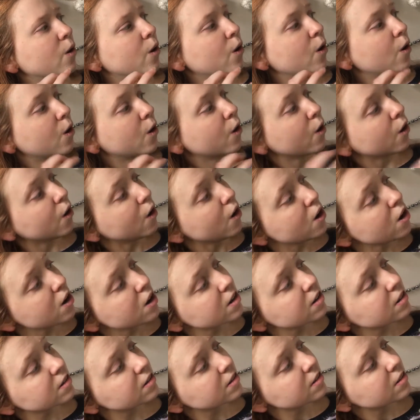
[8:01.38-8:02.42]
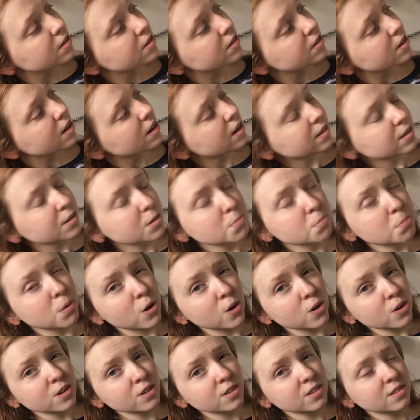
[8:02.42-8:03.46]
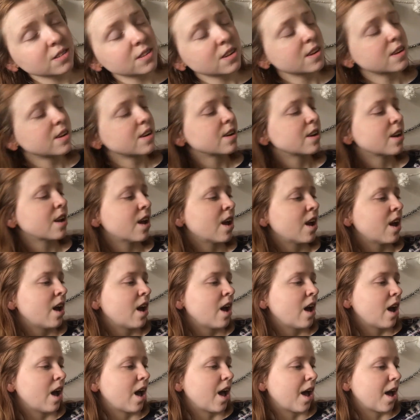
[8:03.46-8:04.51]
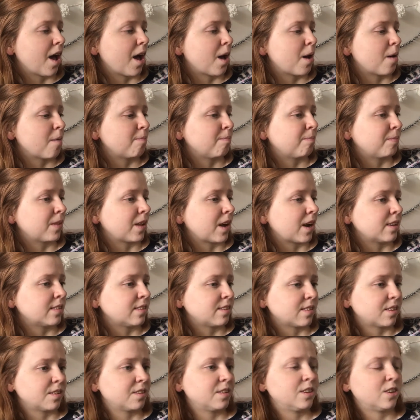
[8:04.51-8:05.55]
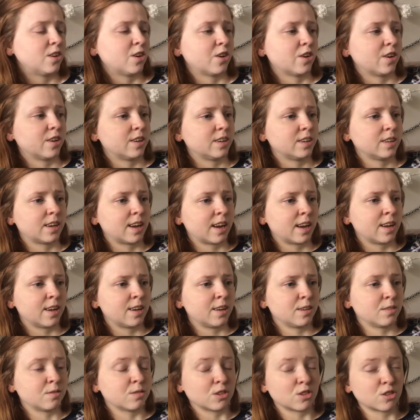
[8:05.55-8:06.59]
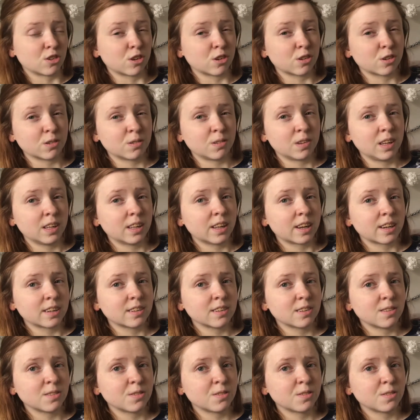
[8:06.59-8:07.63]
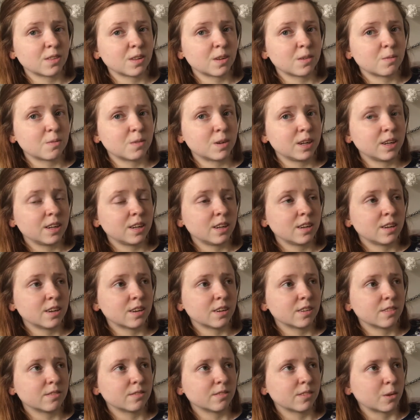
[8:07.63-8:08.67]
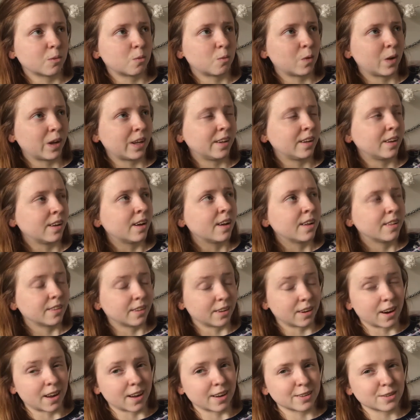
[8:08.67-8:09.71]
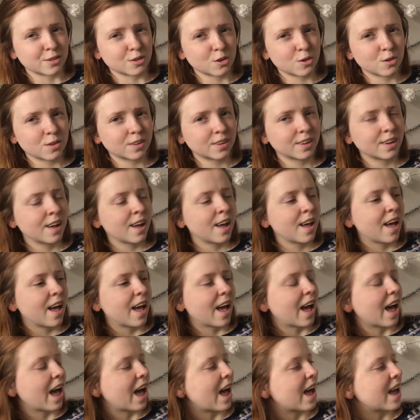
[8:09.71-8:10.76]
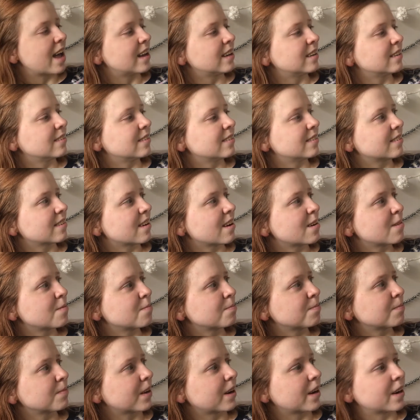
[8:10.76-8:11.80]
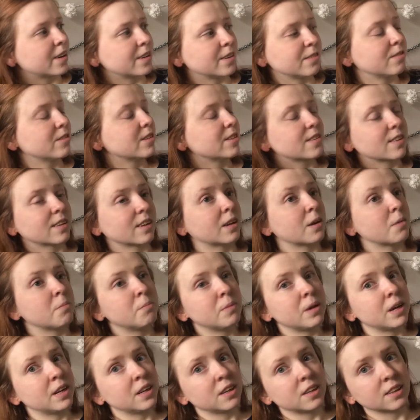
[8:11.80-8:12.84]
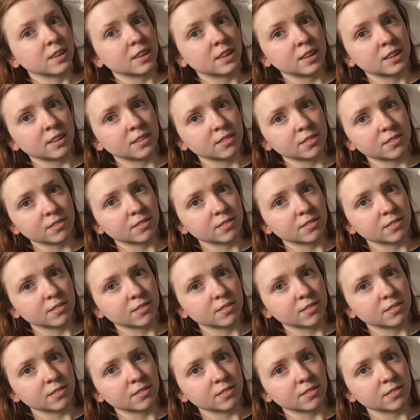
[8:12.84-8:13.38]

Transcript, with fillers: her as a person um, I studied her in a photography elective that we that we that I took, and um, I was like immediately